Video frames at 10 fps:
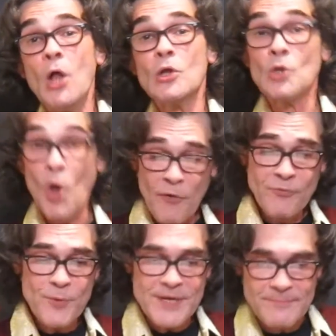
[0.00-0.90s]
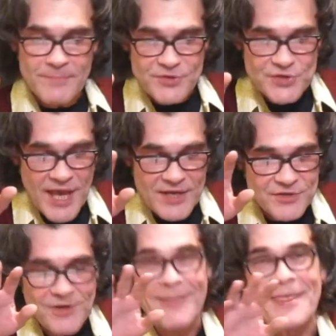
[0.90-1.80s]
Lofgren
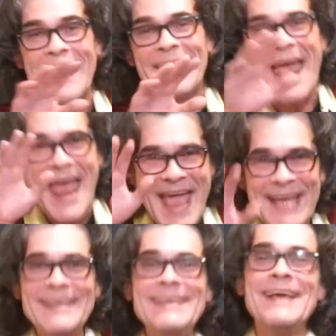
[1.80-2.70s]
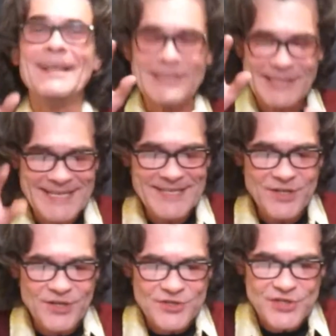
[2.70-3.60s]
says that any
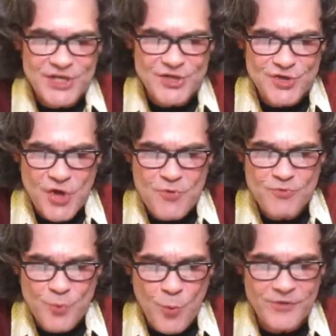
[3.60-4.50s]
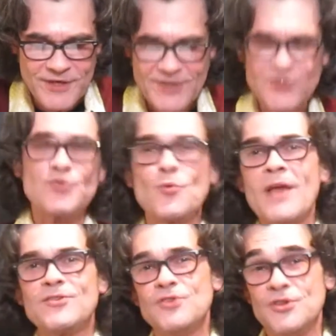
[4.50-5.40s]
leniency shown toward the
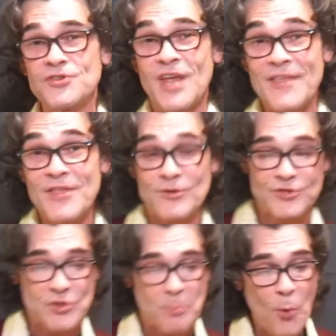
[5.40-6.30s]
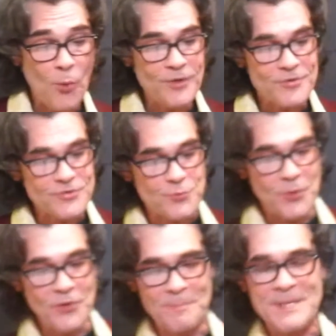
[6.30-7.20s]
insurrectionists and their supporters
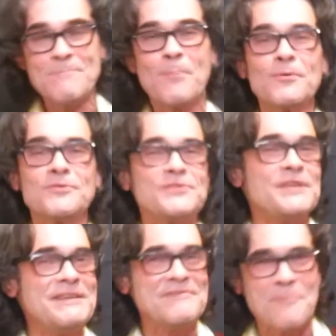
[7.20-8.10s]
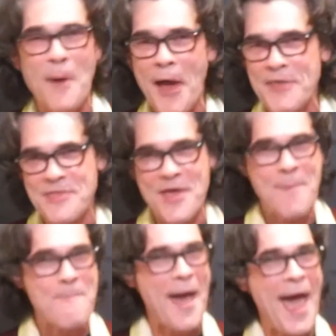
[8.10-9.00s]
will be perceived by
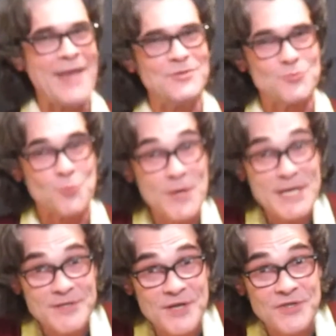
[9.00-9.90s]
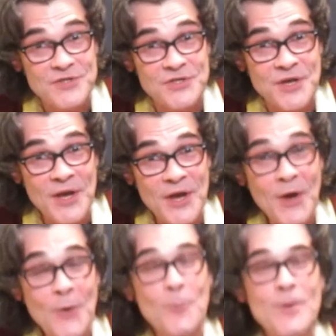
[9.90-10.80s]
them as weakness,
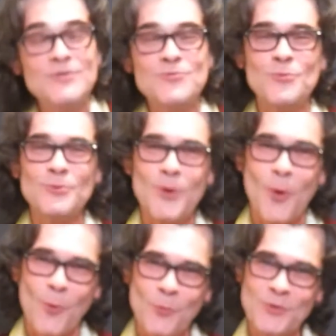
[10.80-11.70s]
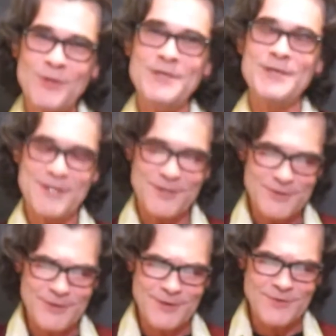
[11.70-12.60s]
which will only
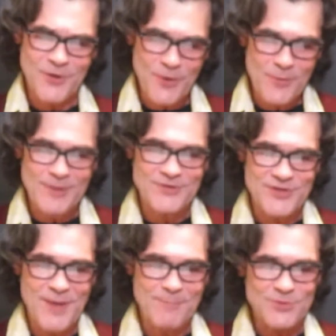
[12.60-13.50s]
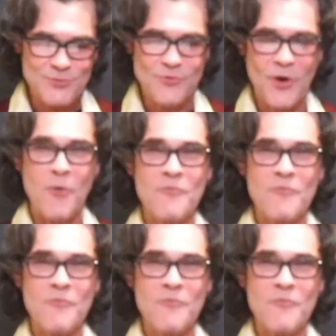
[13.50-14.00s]
encourage them to go